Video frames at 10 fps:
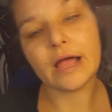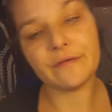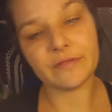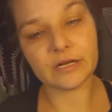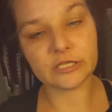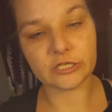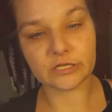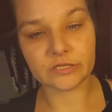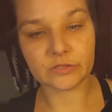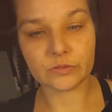And then it
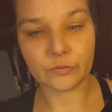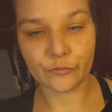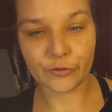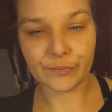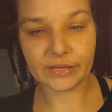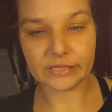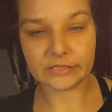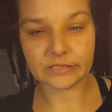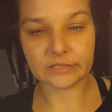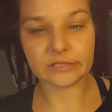just
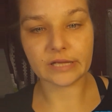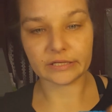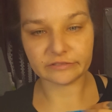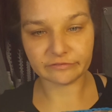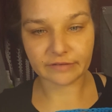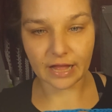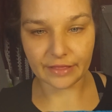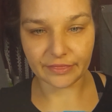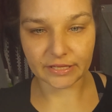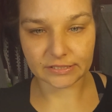repeats itself
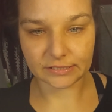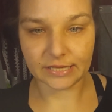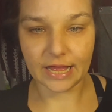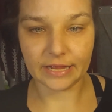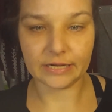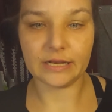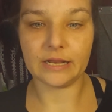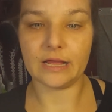on this side.